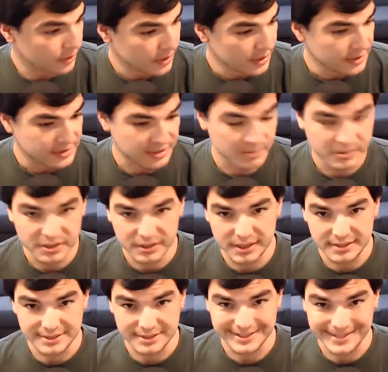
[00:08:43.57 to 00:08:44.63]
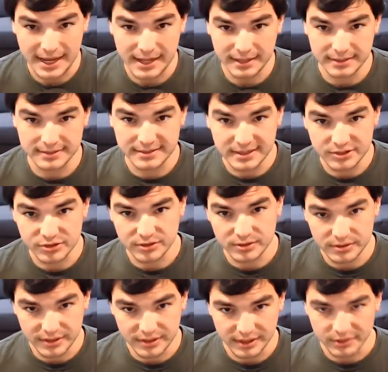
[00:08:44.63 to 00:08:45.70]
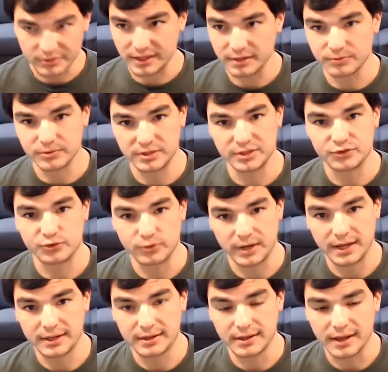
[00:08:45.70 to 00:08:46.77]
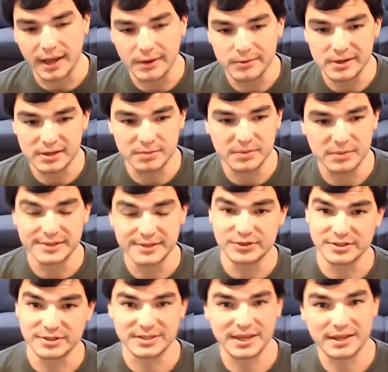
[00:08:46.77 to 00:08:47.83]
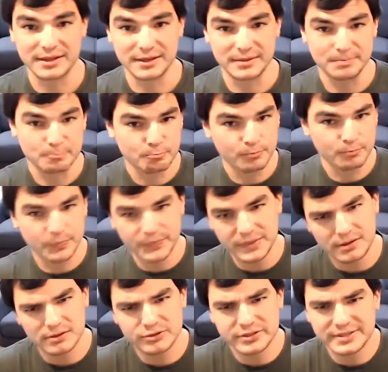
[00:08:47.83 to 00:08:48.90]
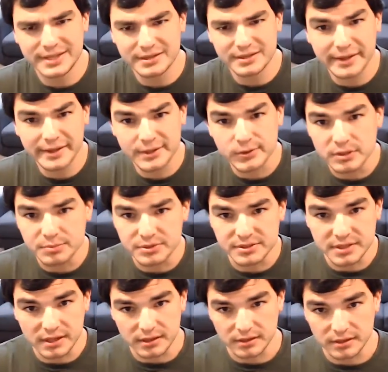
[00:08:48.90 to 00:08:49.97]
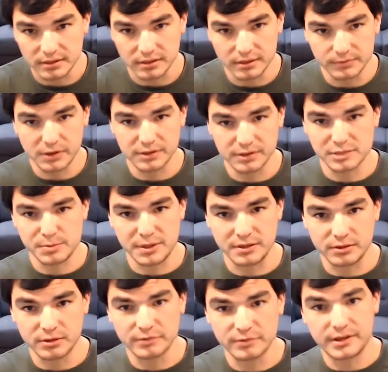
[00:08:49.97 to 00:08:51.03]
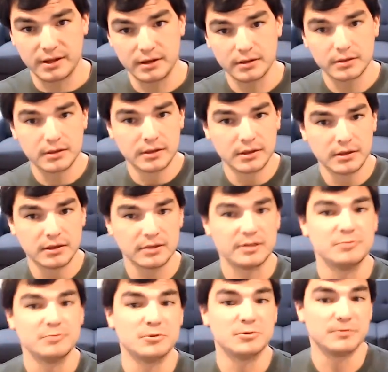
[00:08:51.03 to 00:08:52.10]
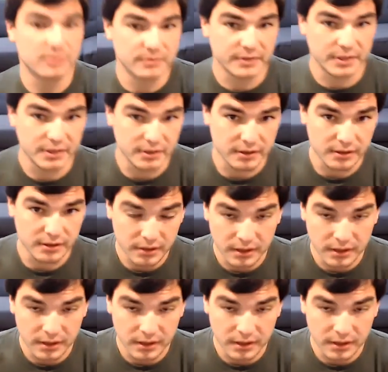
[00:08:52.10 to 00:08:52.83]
something that's not digital that you can't really track, I recommend just take 20% of what you're spending over there and move it over here.